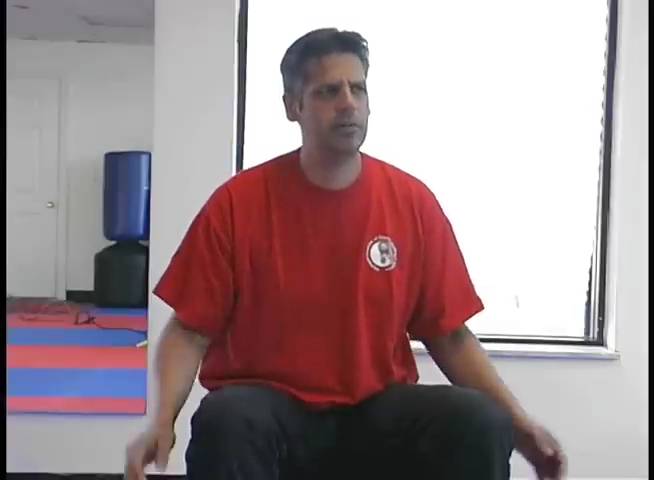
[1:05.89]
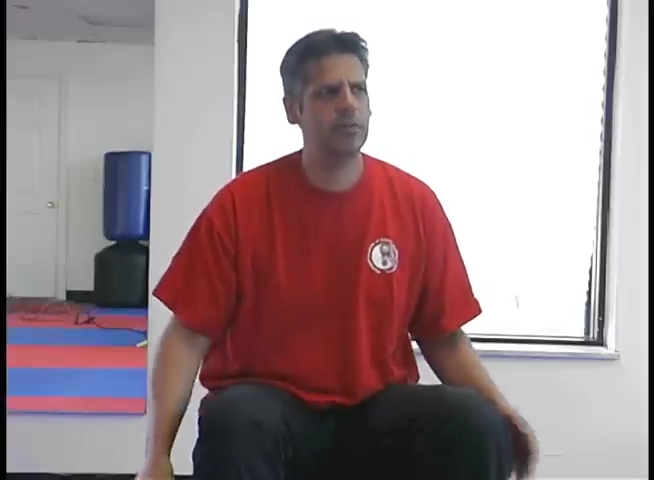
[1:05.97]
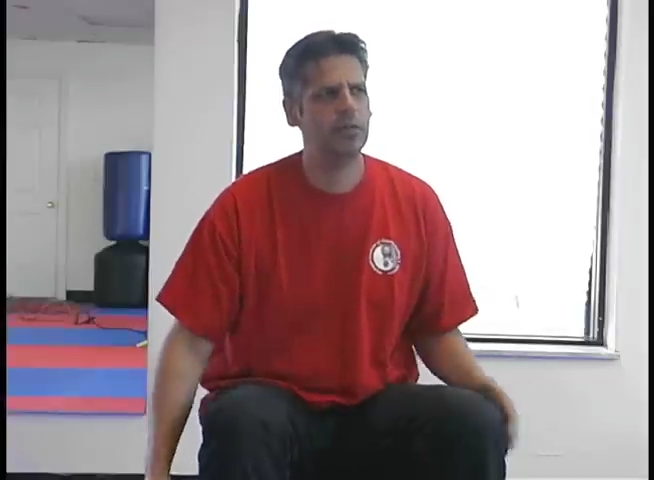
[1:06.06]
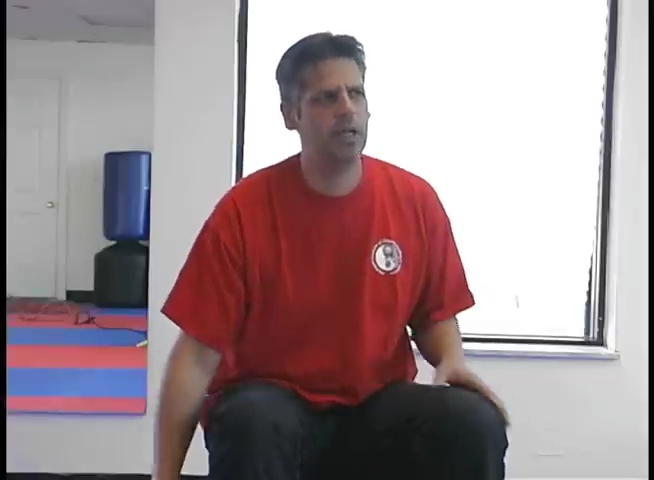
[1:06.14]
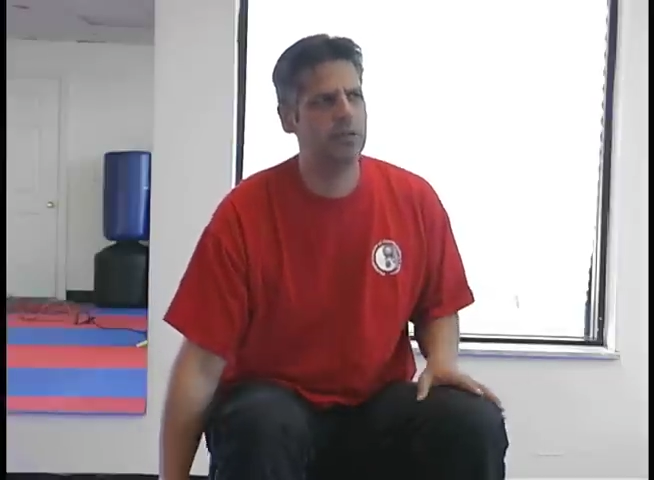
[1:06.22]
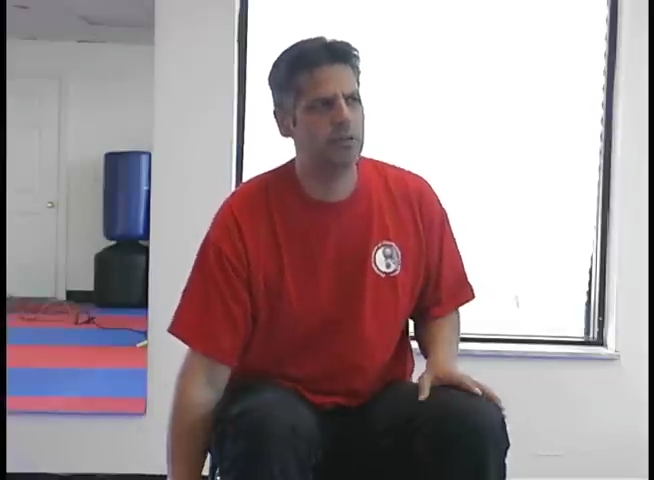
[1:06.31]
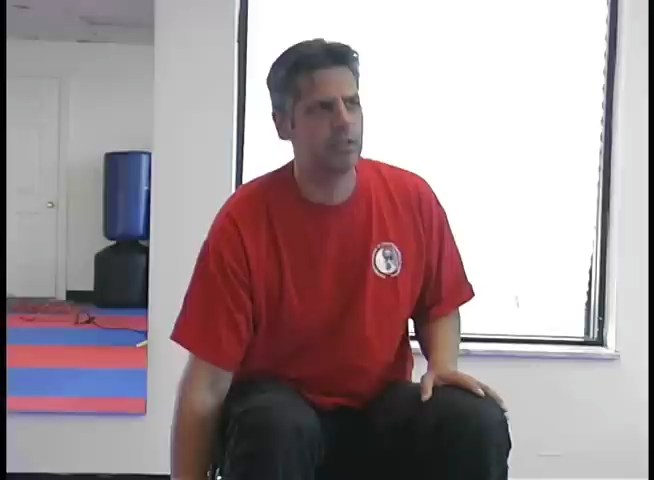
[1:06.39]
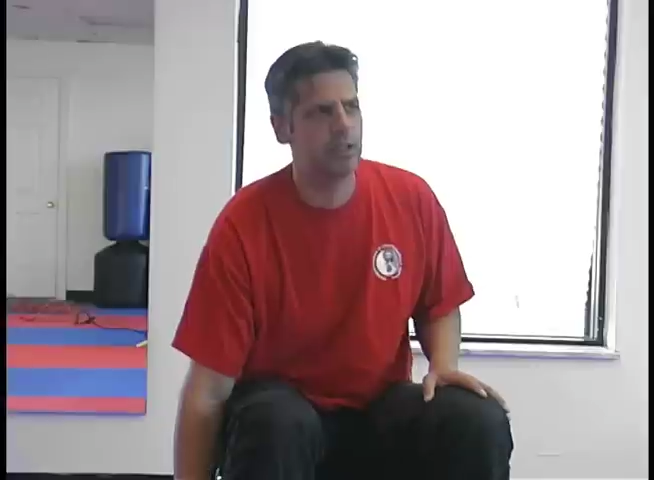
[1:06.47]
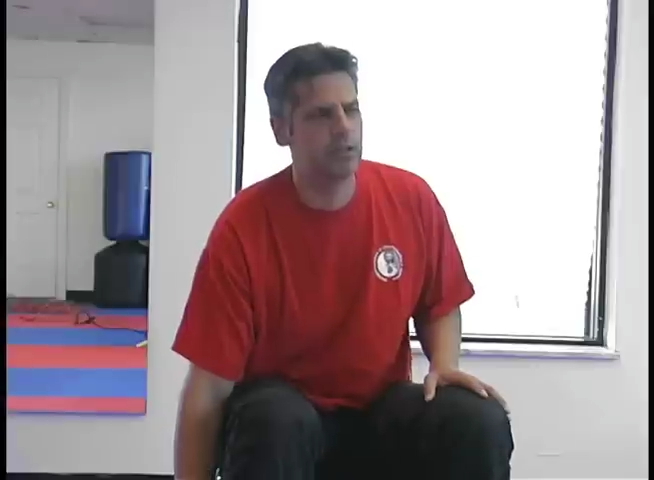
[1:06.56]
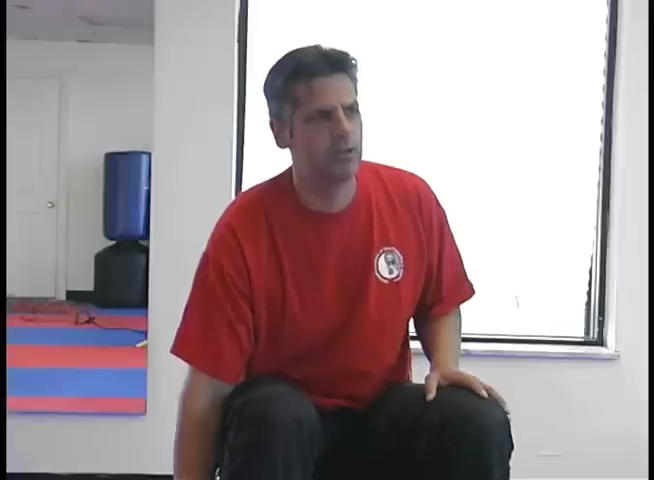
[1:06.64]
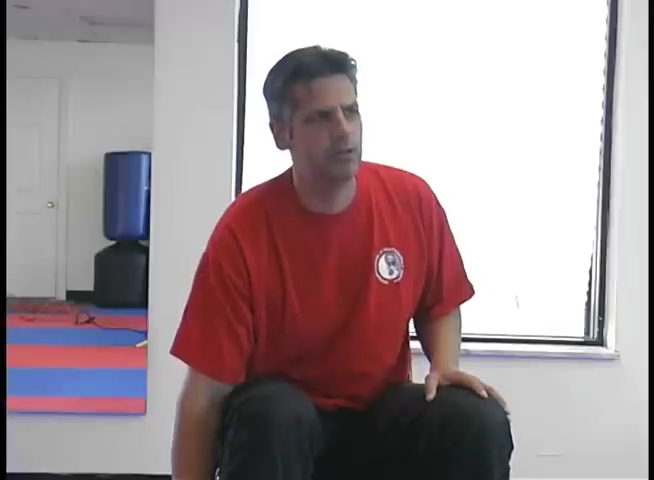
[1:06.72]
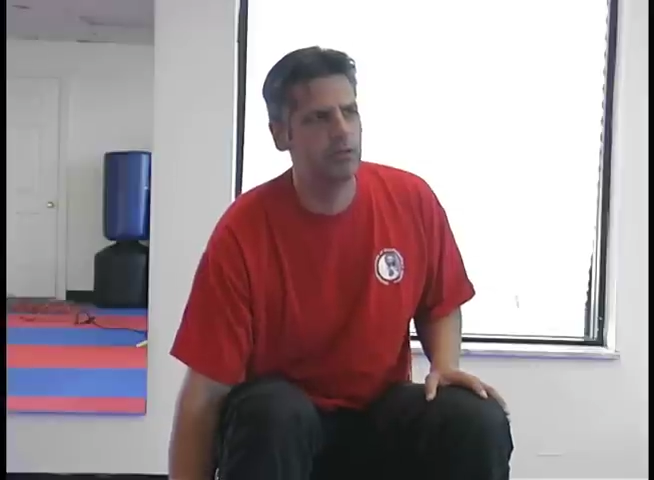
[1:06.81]
of people also
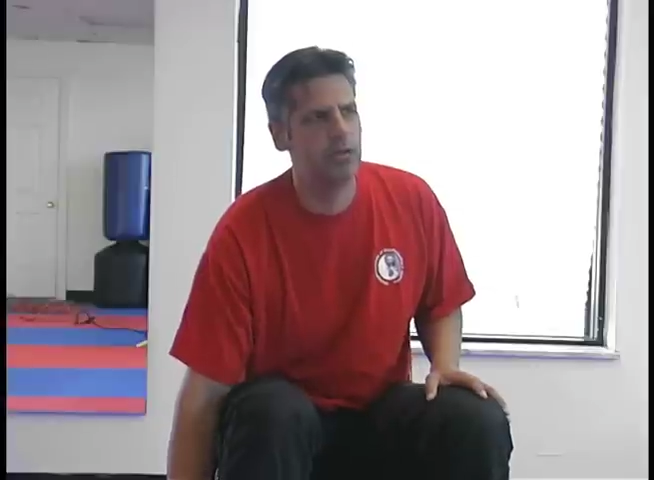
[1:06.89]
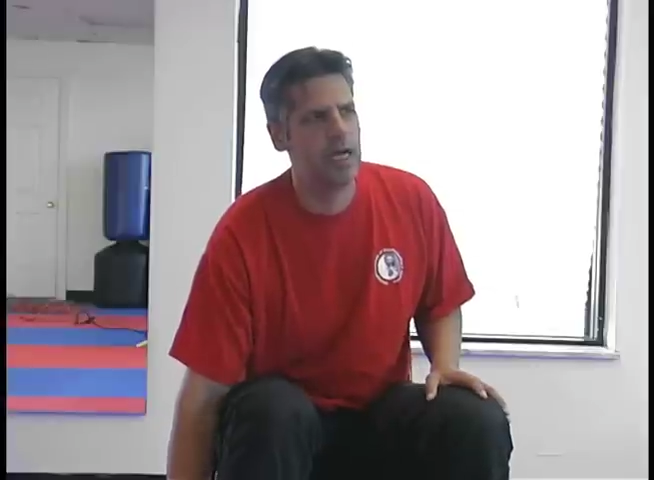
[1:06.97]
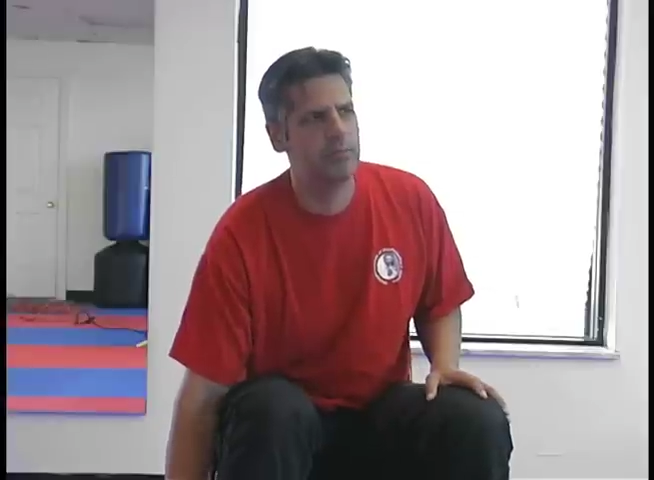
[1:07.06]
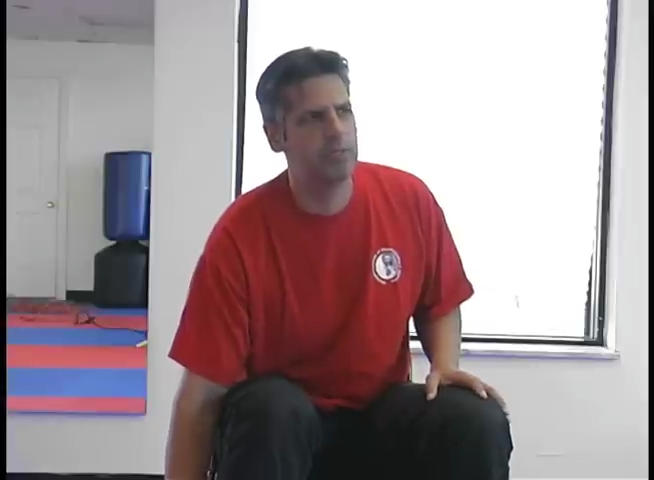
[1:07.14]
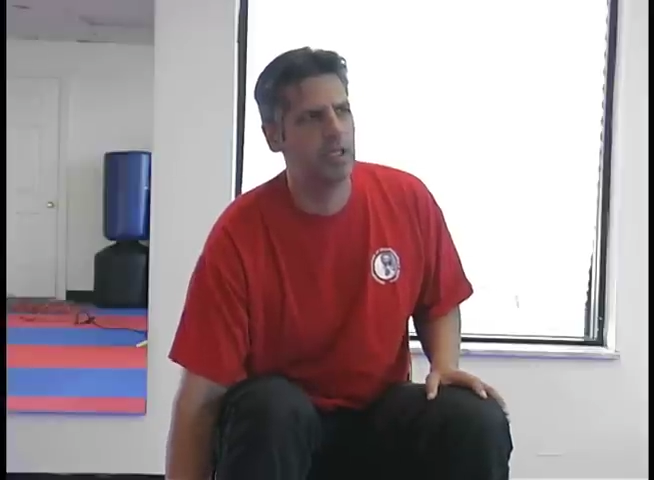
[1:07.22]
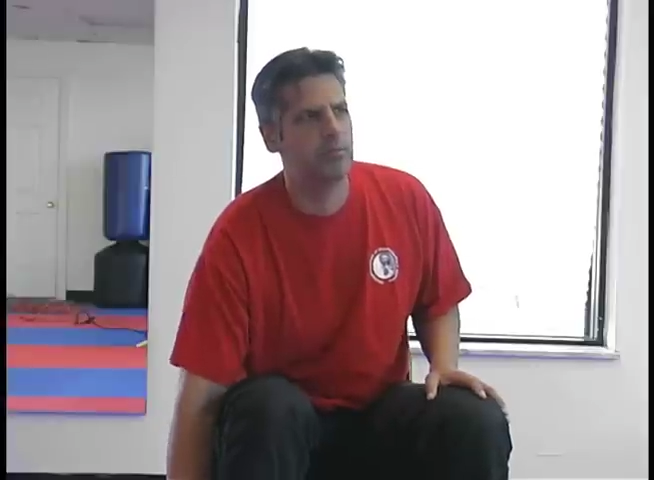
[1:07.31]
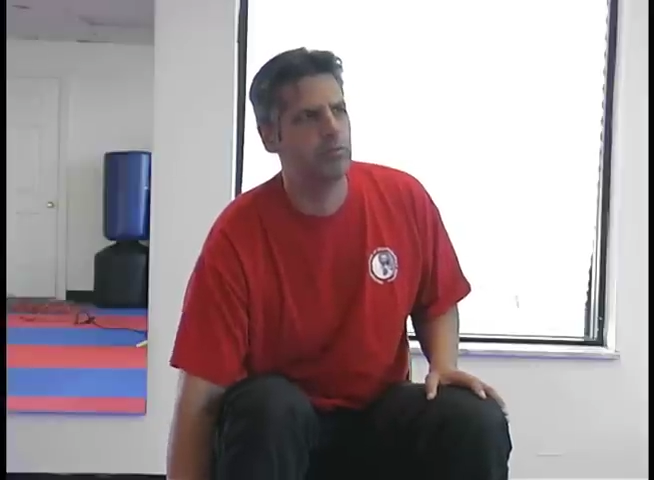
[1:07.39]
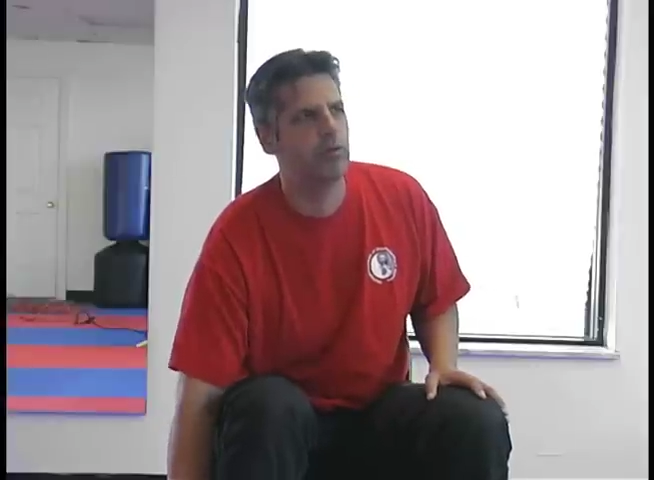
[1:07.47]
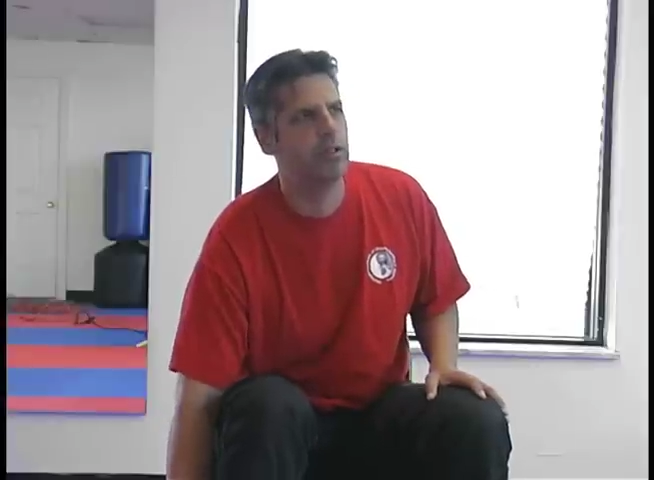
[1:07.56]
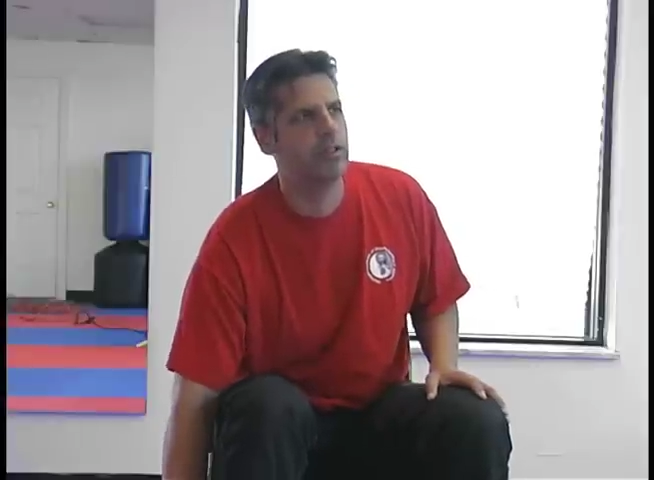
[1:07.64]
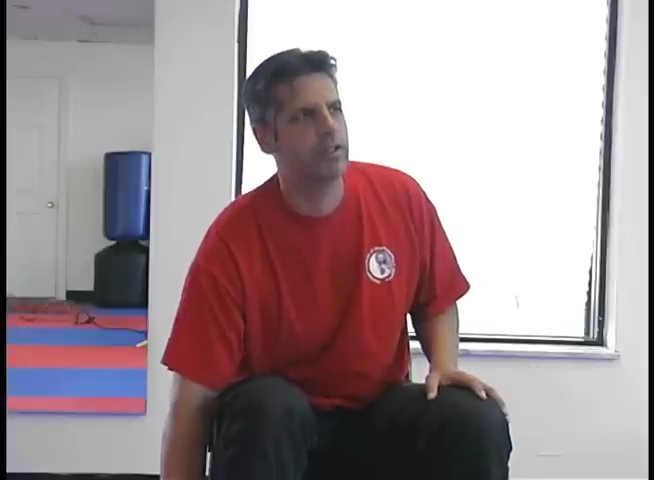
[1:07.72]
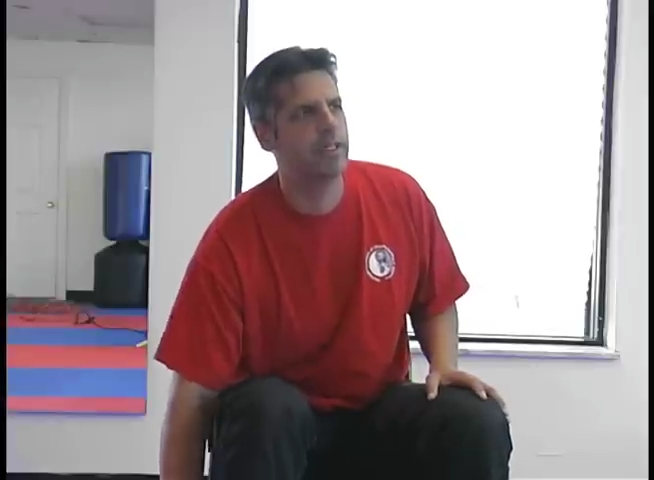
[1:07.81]
get too wrapped up
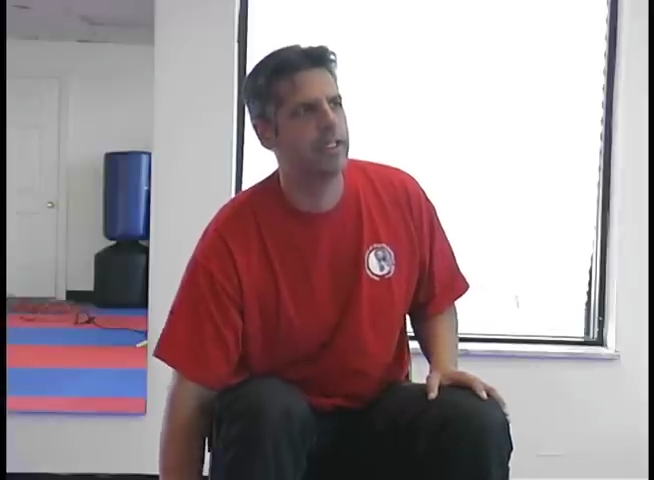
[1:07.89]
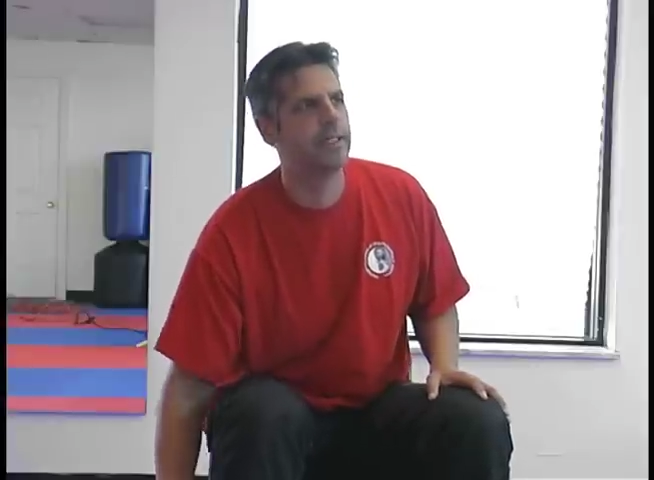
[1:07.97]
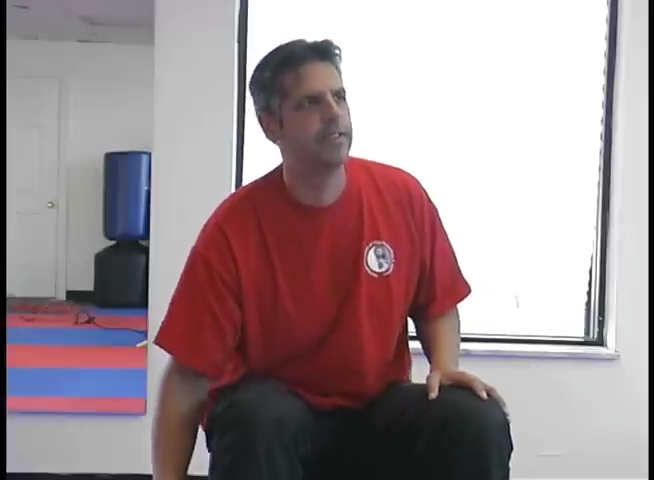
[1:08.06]
with